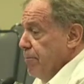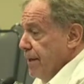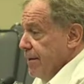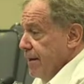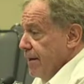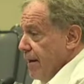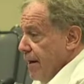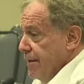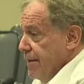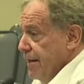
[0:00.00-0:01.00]
But
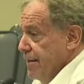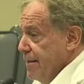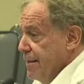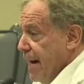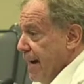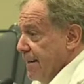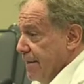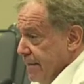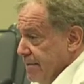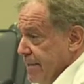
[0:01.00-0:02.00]
I did
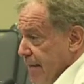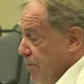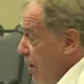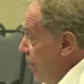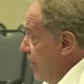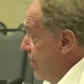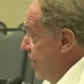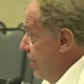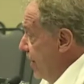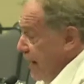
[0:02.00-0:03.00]
gain some knowledge
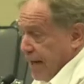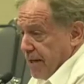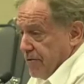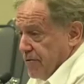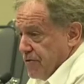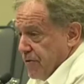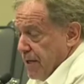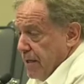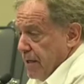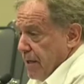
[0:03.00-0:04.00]
into that
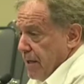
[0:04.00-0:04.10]
industry.